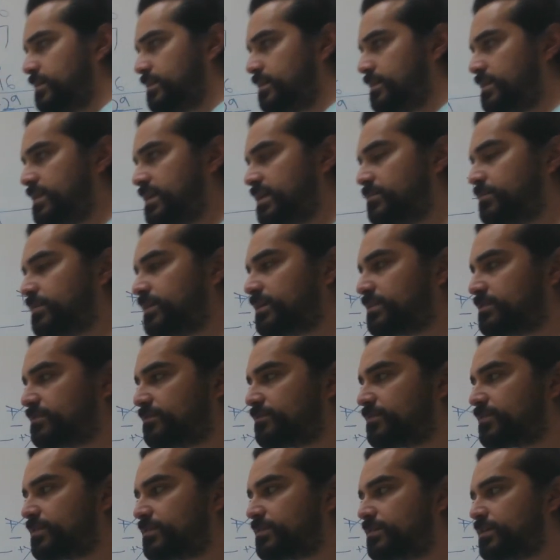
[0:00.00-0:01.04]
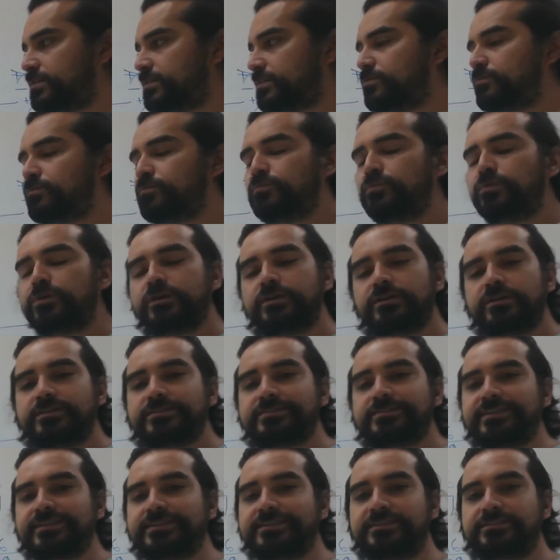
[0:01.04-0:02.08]
Now we have to figure out what
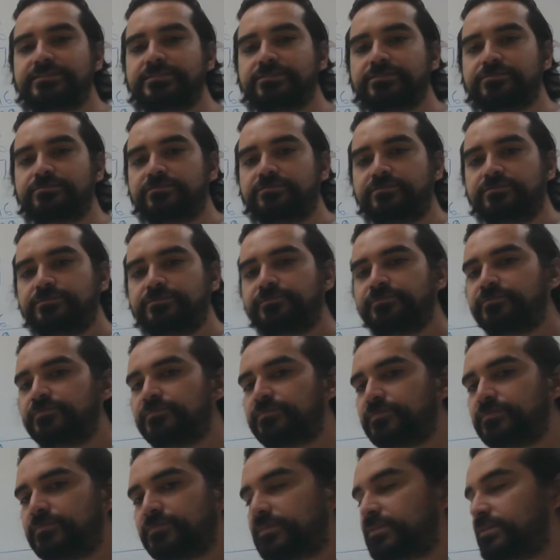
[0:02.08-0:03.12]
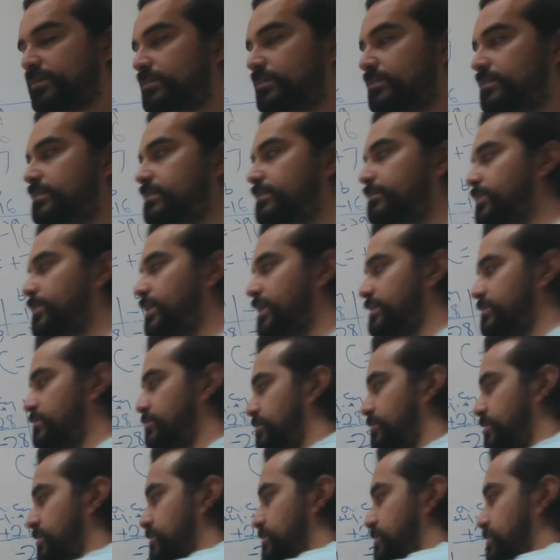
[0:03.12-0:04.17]
is identical. The
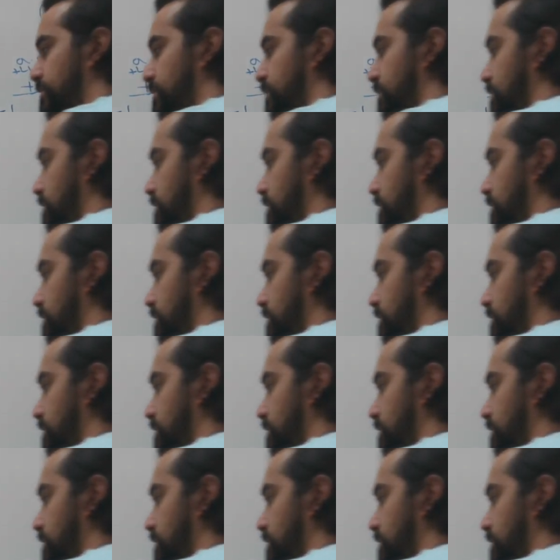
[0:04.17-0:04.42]
binomials.